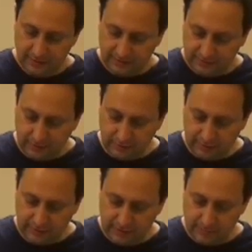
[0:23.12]
Still,
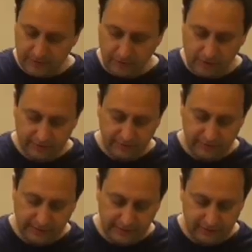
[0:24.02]
he'd come across the
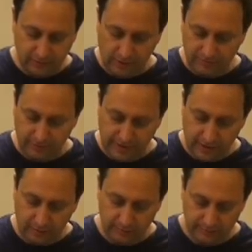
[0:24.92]
lake to offer
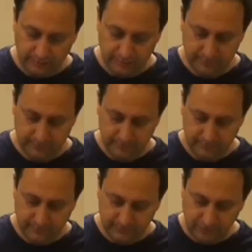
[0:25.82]
help,
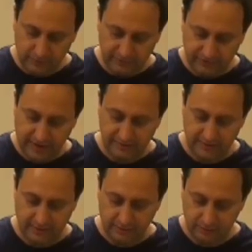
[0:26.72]
so he sat
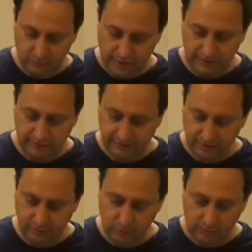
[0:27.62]
there waiting to hear
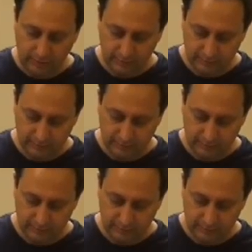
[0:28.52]
more.